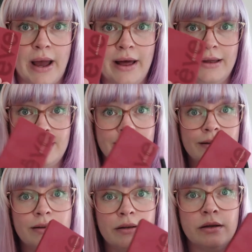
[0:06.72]
palette,
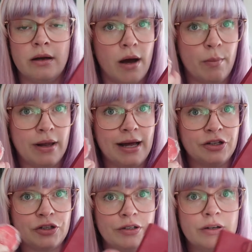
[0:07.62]
a
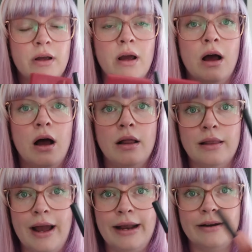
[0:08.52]
blush, a
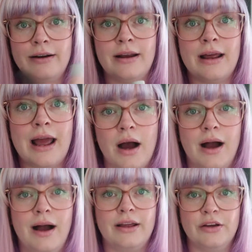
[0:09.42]
liner.
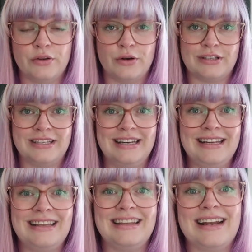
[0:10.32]
Uh, you'll notice
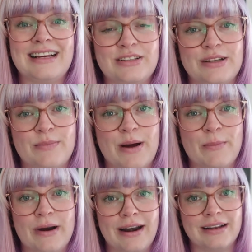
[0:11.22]
in the next clip
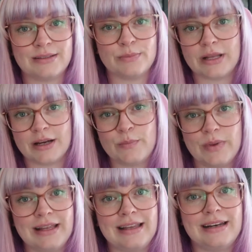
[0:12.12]
I'm wearing something
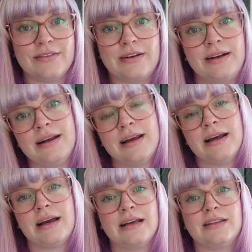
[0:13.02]
completely different.
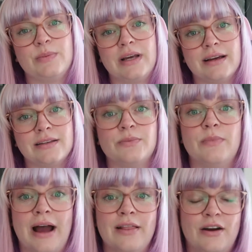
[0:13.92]
It's because
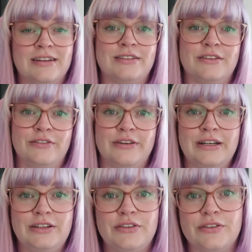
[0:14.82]
I lost the
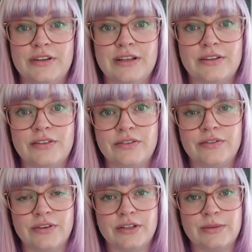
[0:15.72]
footage for this
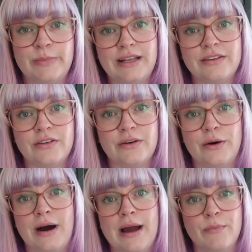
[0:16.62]
first bit,
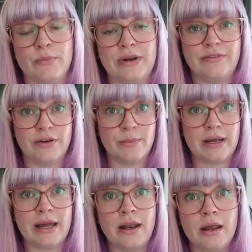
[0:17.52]
so I'm
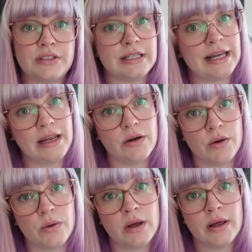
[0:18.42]
refilming it. Just to let you
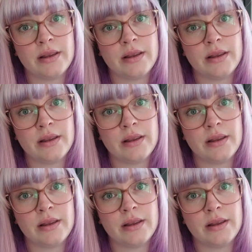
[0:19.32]
know